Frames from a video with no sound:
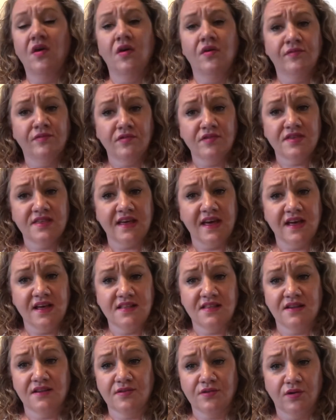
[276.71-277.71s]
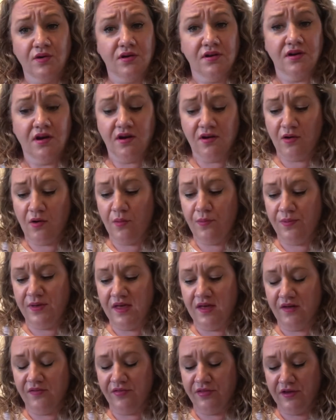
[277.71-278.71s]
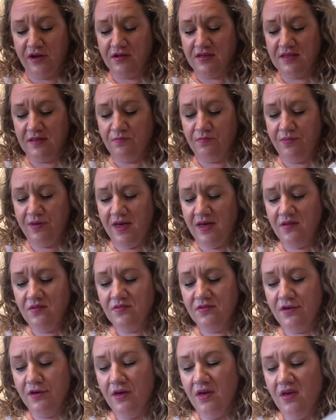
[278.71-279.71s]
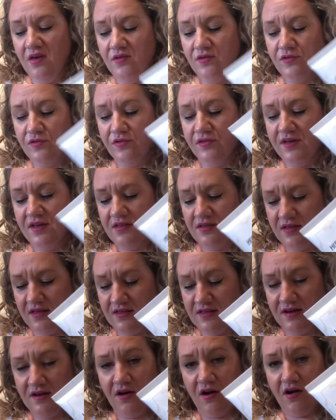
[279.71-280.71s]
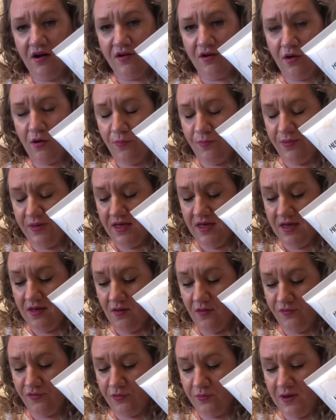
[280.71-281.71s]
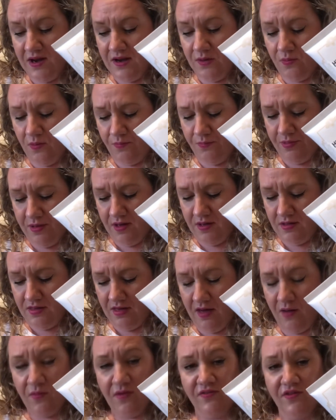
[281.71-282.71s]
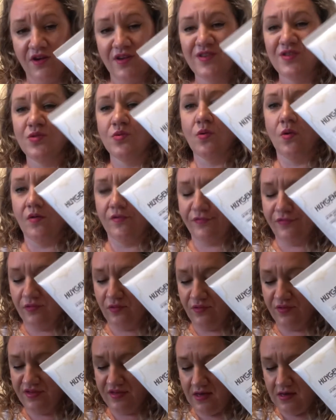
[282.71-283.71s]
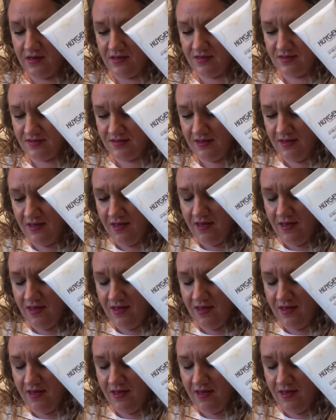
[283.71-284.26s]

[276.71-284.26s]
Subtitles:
full size and has got an RRP of £13. So this has an RRP of £21. However, it's not full size.